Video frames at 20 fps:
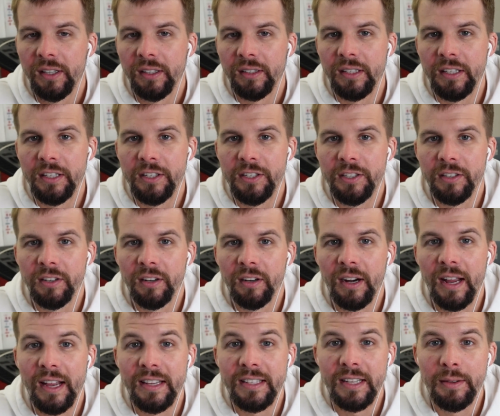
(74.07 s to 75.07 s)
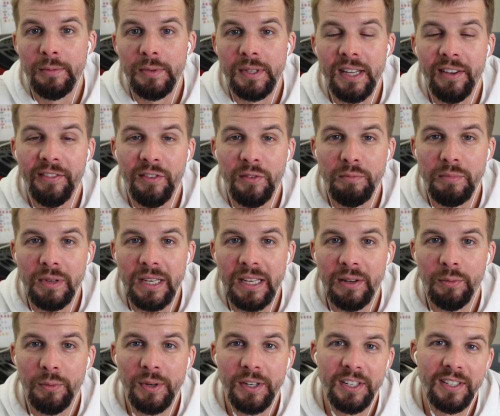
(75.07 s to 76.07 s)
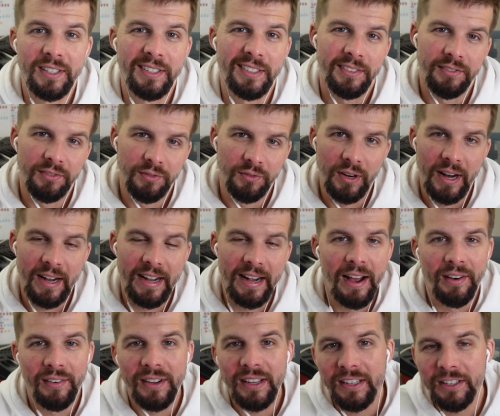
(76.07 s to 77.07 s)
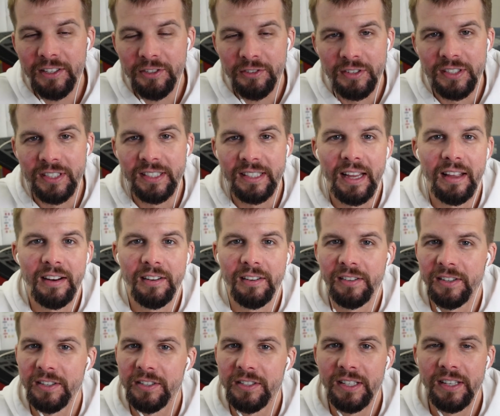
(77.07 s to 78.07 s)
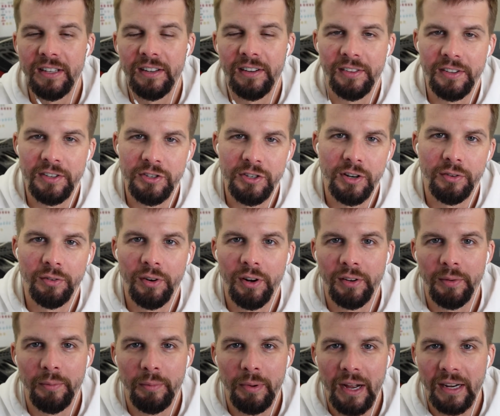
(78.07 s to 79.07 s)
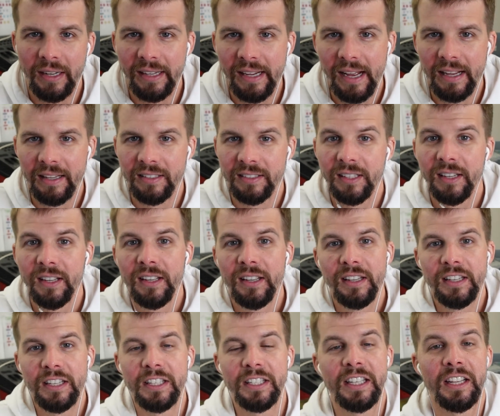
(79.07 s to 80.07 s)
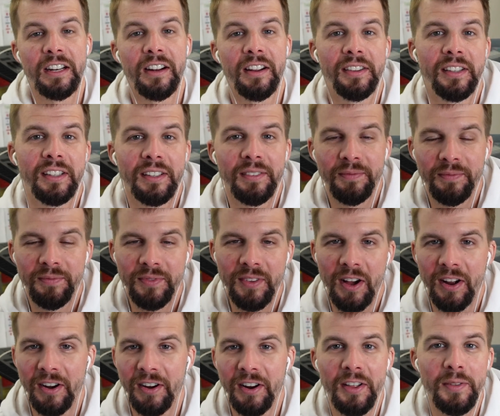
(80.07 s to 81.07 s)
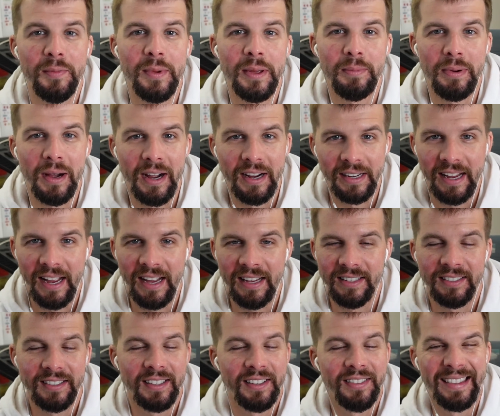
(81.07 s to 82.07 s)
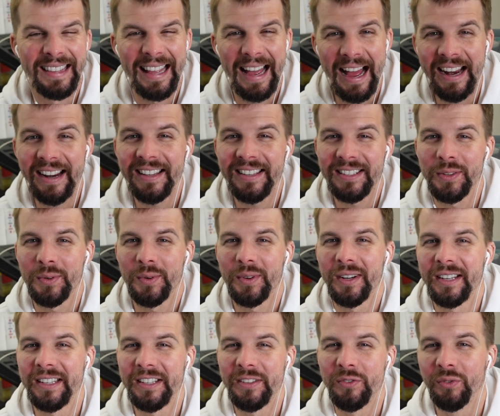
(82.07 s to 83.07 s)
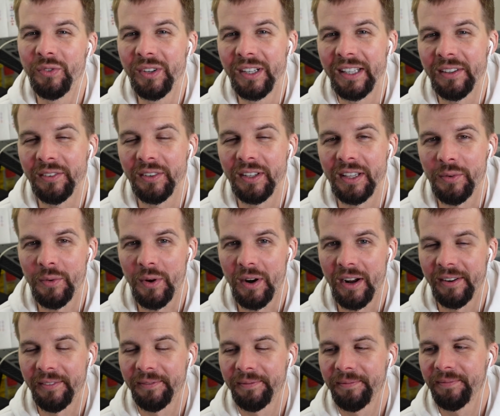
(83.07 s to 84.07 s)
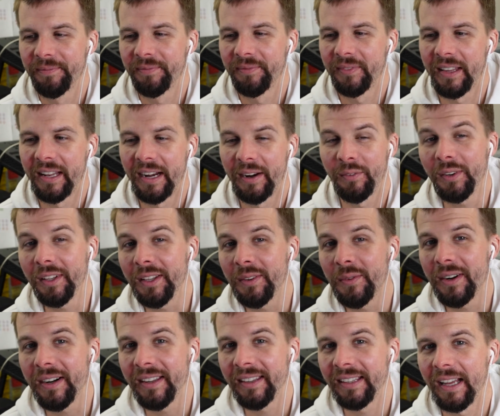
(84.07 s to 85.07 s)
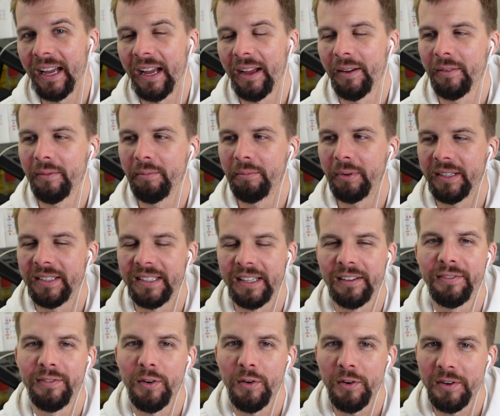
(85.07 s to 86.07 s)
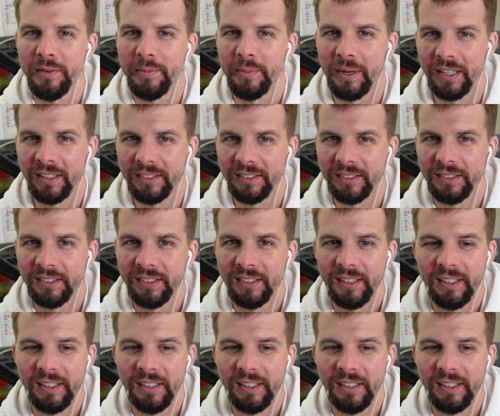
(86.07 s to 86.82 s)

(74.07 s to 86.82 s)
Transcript: the Shure SM7B, which is right now industry standard. You see it on the Joe Rogan podcast. You see it on all the big podcasts. That is the one you really, really want. And I really wanted that, but it's like $400.